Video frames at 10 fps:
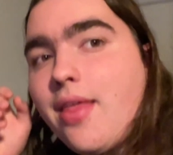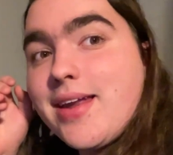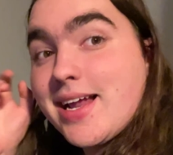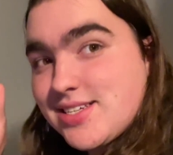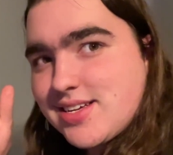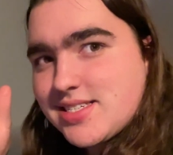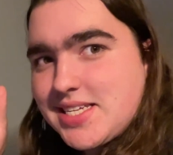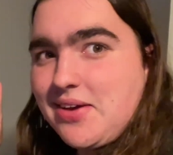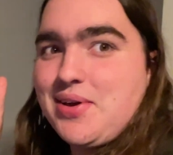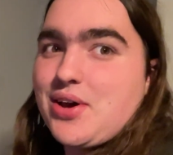And then as you can
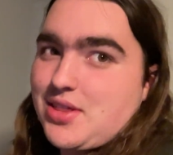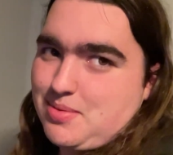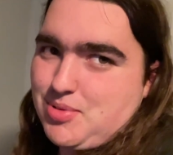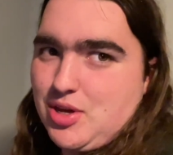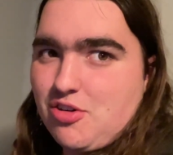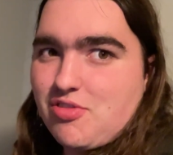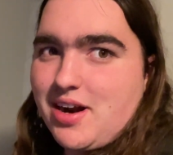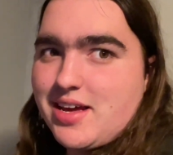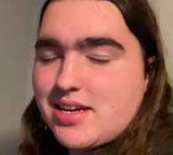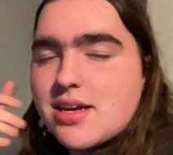see, we got the computer
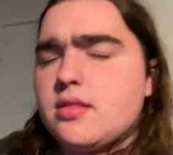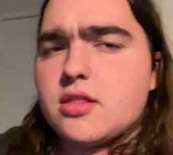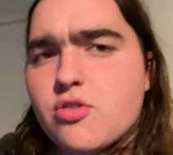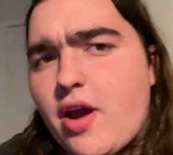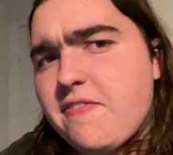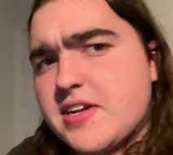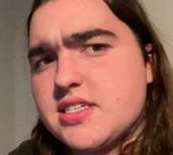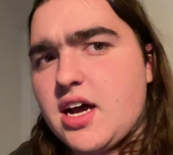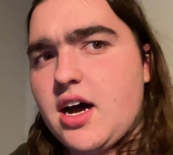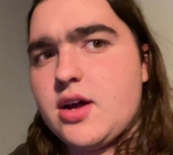running. The graphics
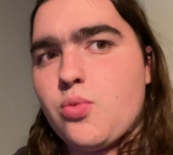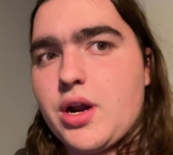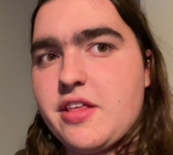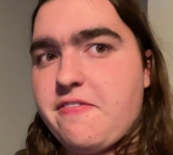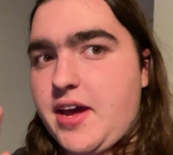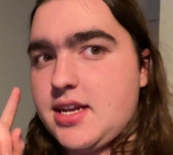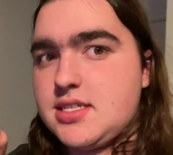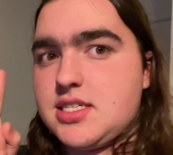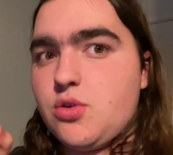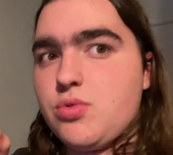card, one of the fans
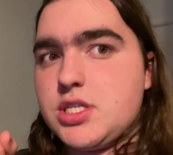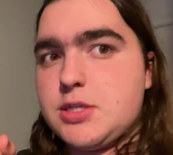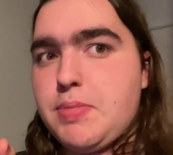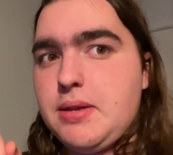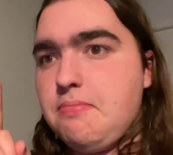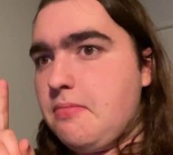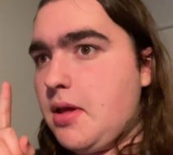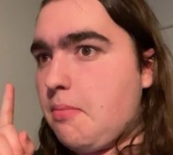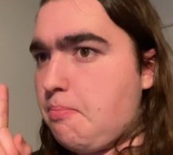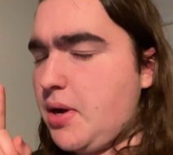still wouldn't spin,
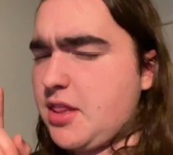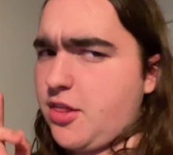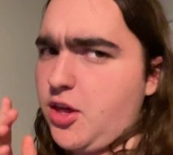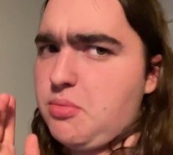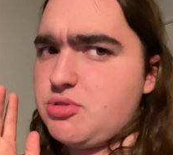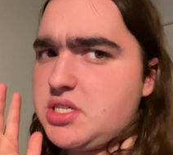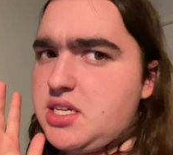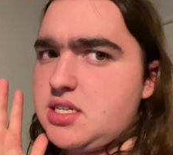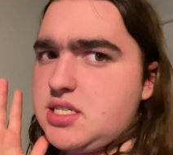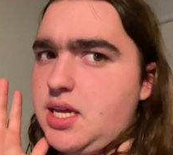but the thermals
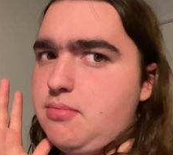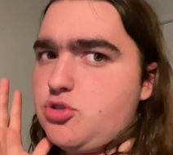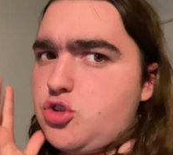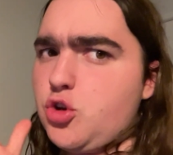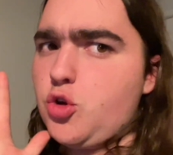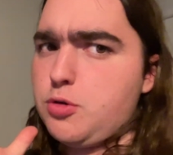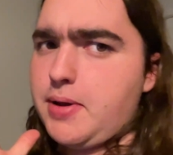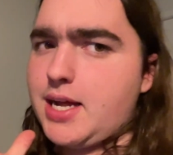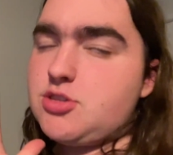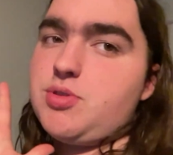didn't seem too
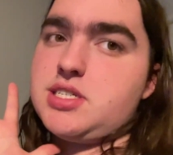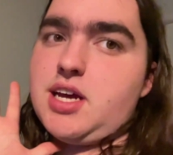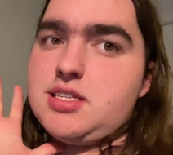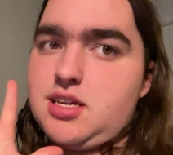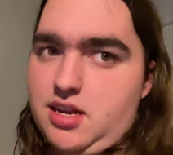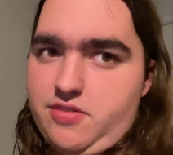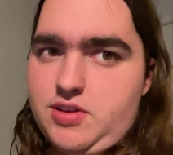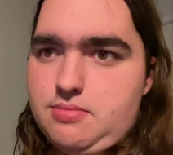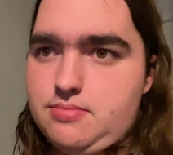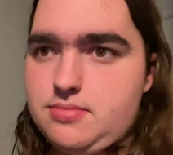bad, so we decided to leave
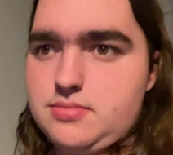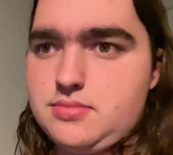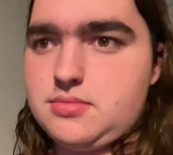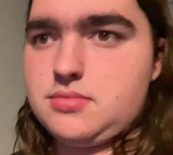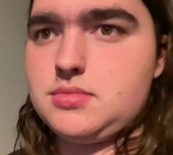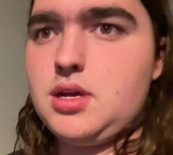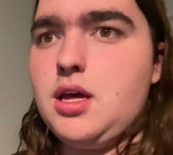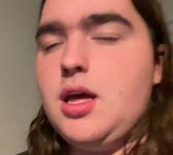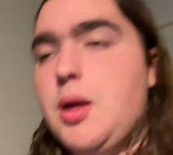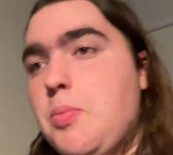it.
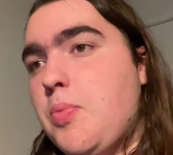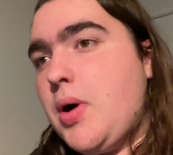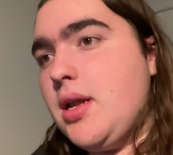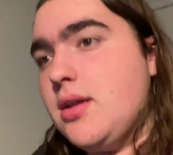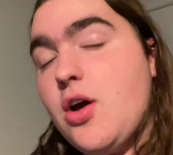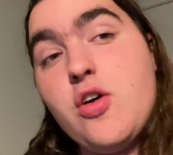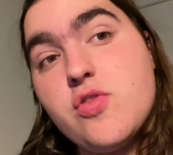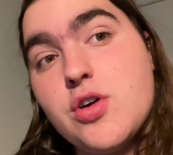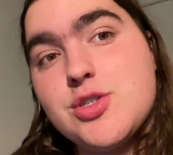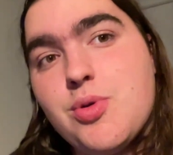But
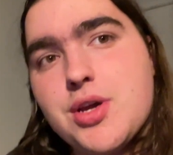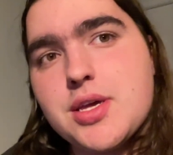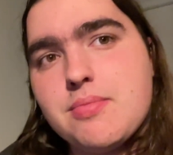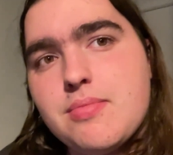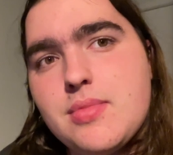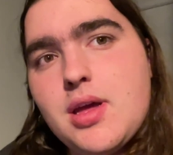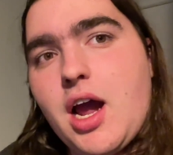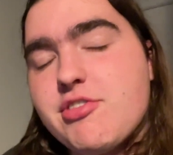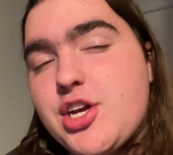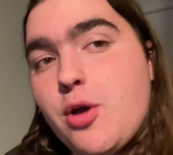overall, it's working.
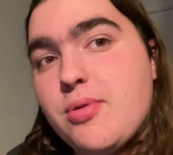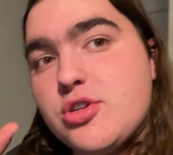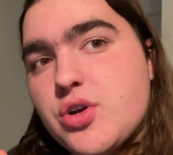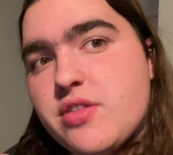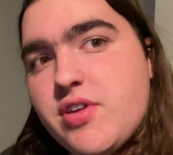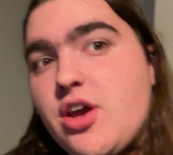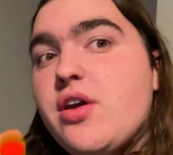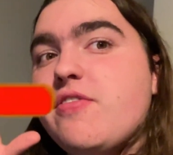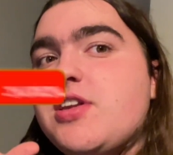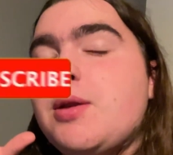I really hope you enjoyed the video.
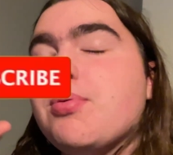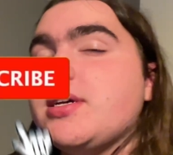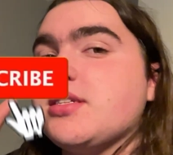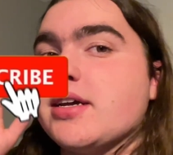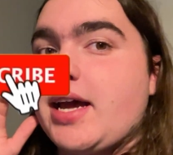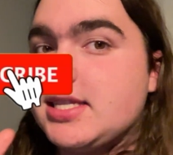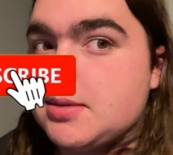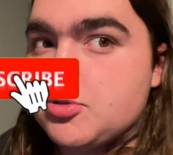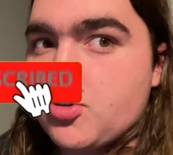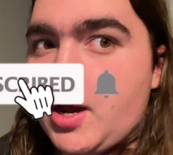If you did, please like and
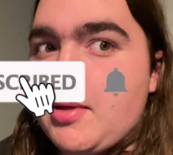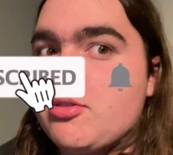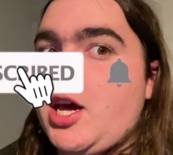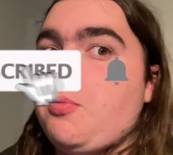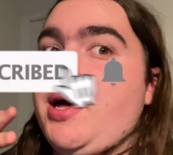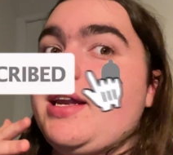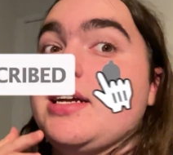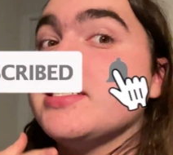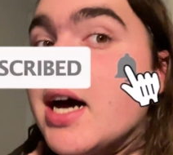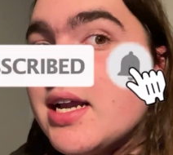subscribe. That would help out a
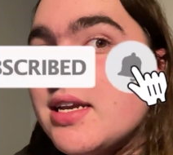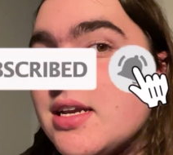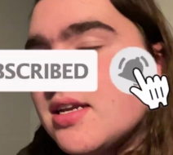ton.